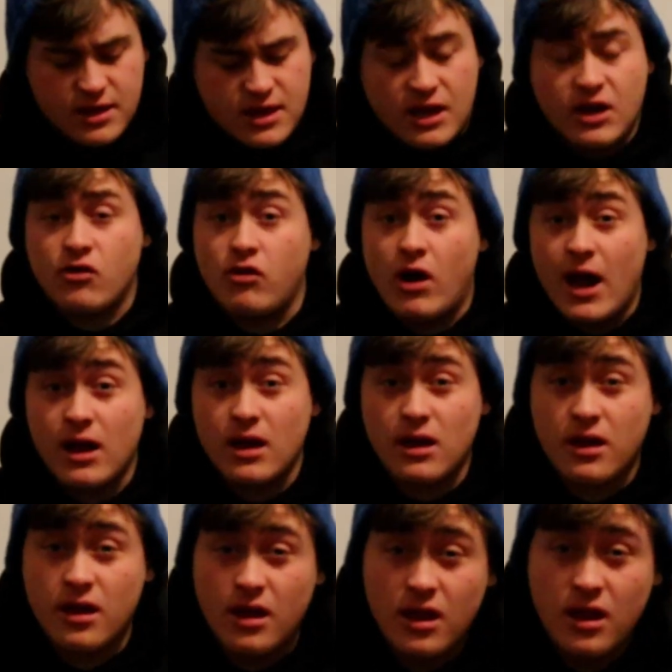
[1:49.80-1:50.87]
they
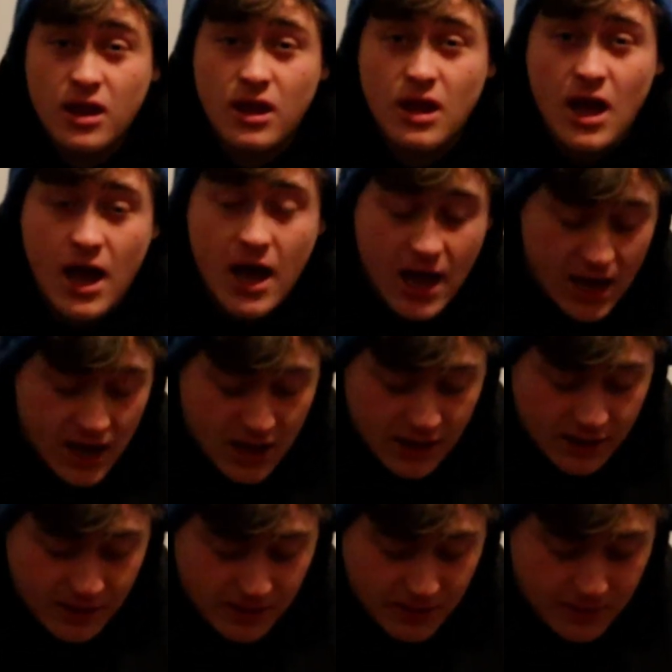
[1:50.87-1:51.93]
crack,
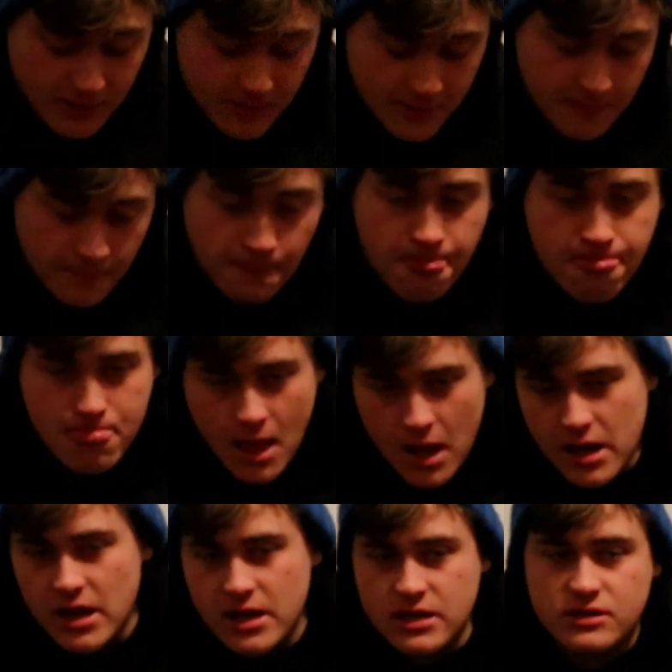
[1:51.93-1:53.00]
and
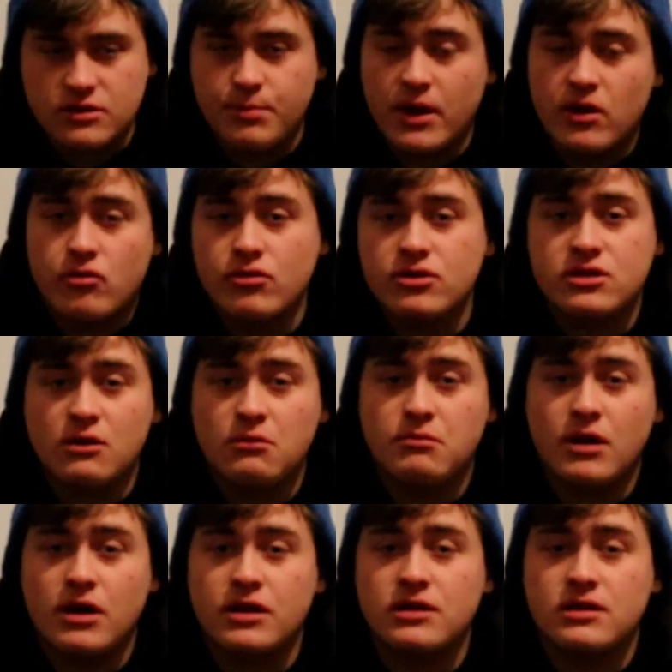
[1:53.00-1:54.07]
it's a bit gruesome,
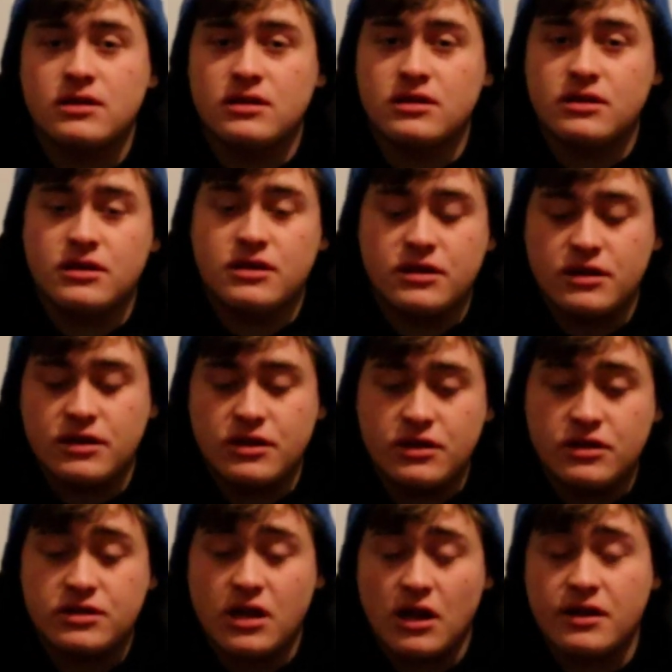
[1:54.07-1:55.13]
but
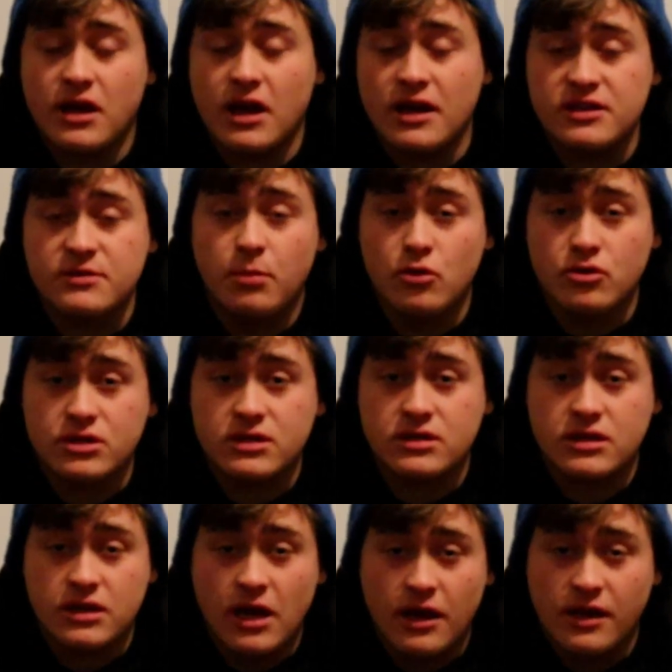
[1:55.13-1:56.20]
you start to get exposed
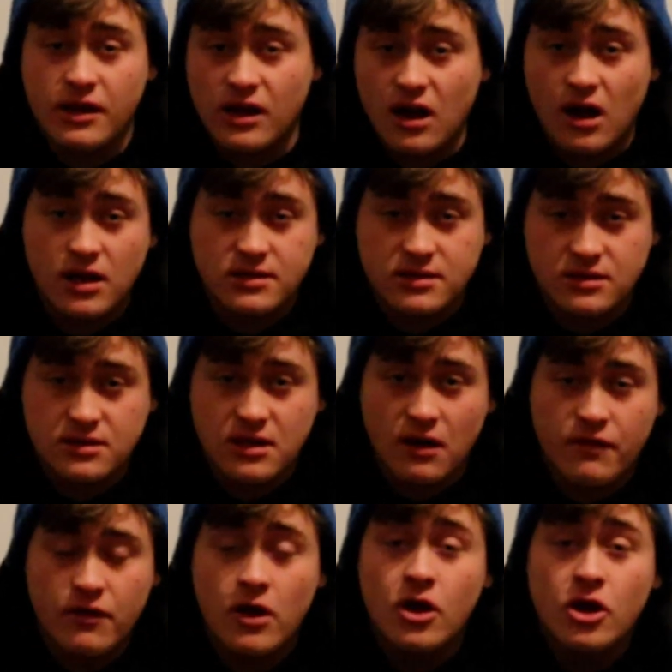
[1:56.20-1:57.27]
skin and cuts and
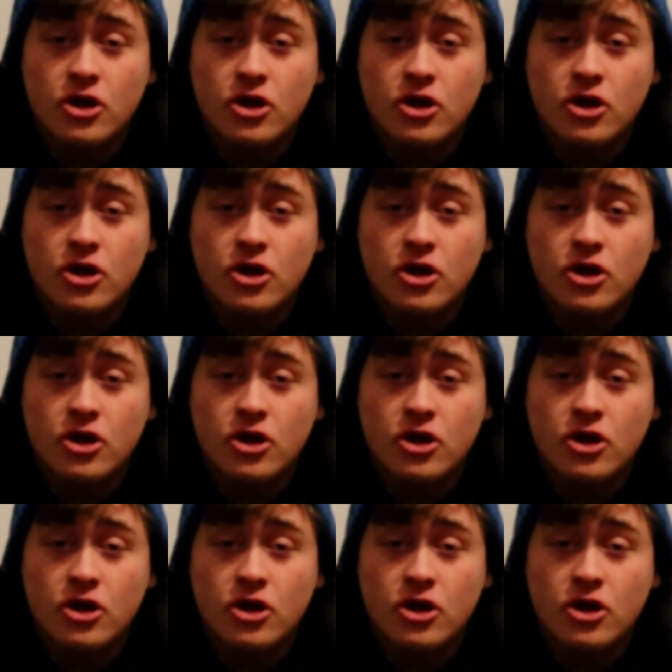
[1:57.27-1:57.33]
stuff.